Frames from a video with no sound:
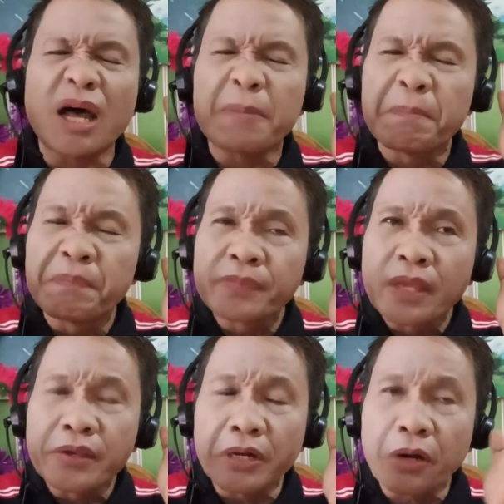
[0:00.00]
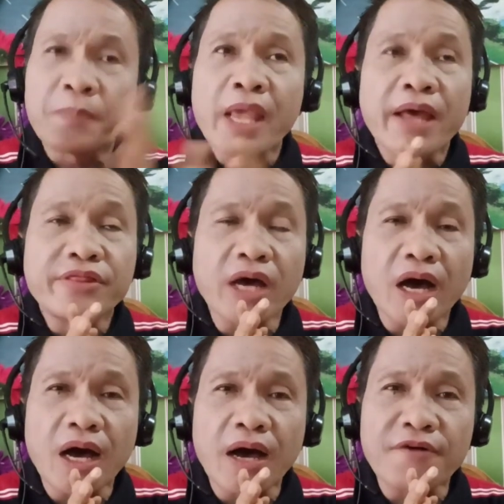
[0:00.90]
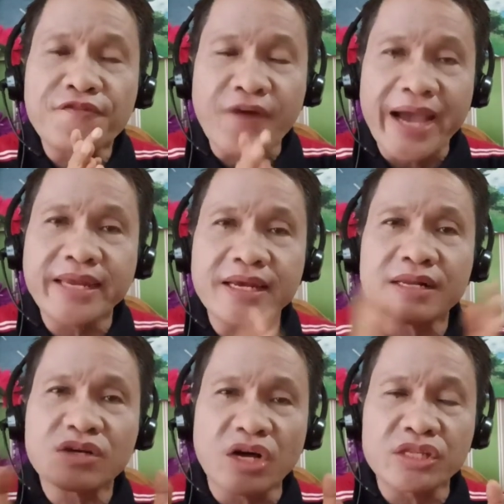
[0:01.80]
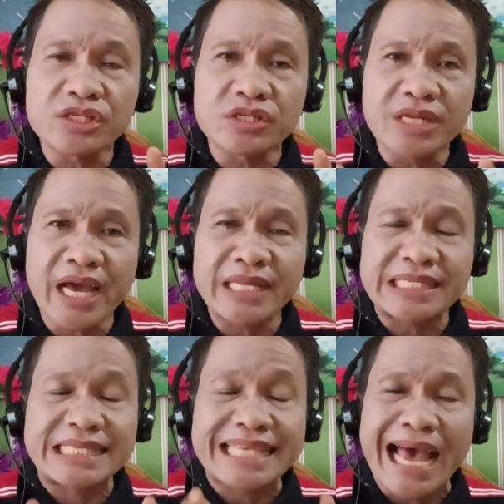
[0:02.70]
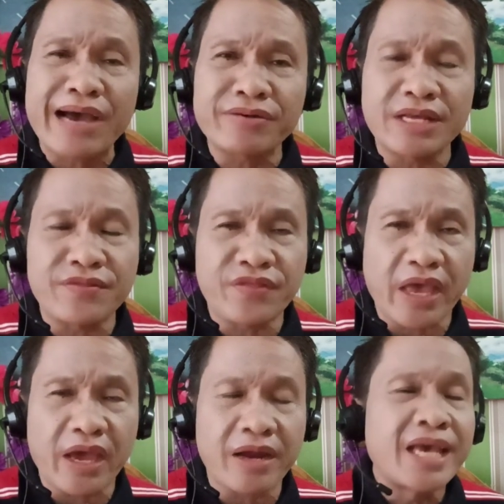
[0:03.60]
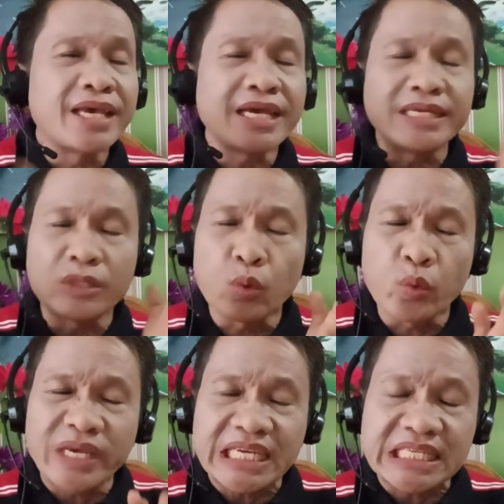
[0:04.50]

you know, the final consonant sound in there in the wind,